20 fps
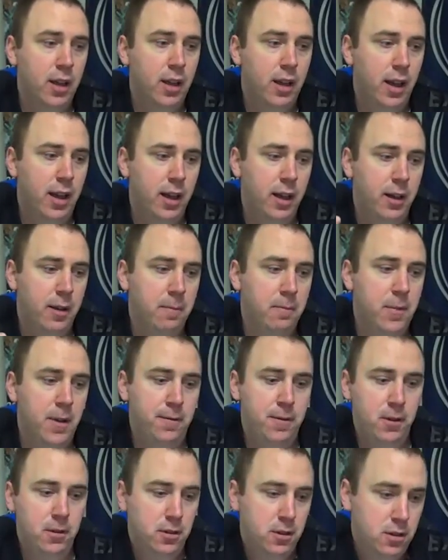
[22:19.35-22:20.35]

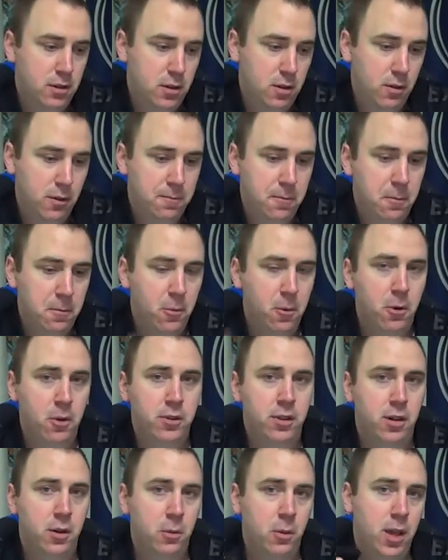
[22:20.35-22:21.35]
If you do it for more
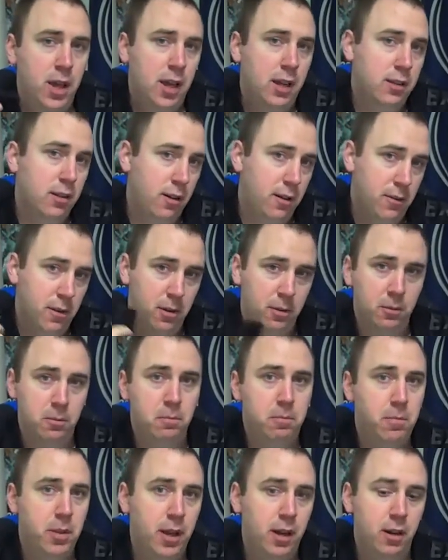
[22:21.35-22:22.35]
than a week, they're
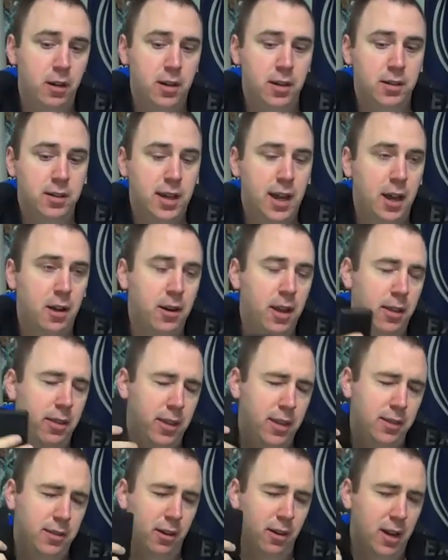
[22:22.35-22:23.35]
even bigger discount. And
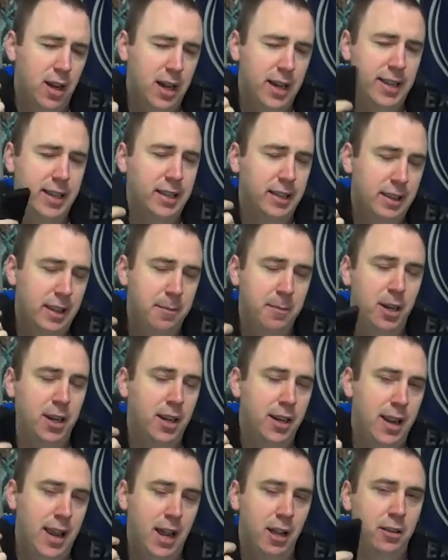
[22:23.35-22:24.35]
these are
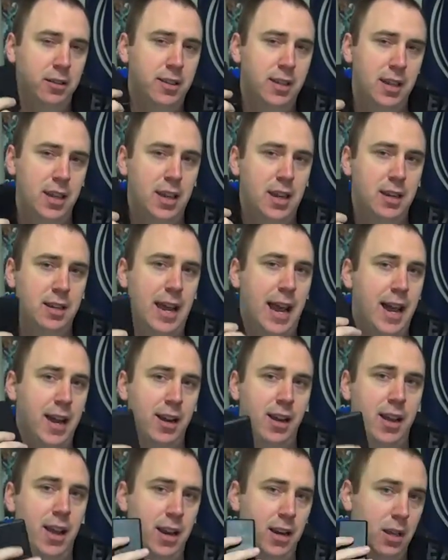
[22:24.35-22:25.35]
unlimited LTE
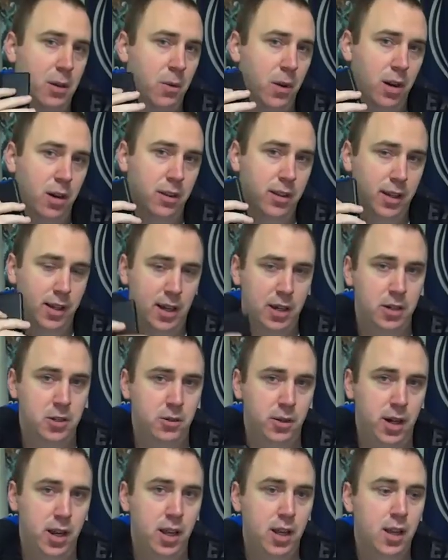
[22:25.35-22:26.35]
data anywhere in the
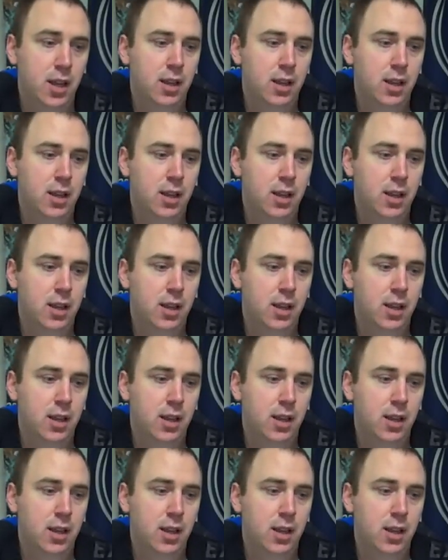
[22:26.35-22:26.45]
country.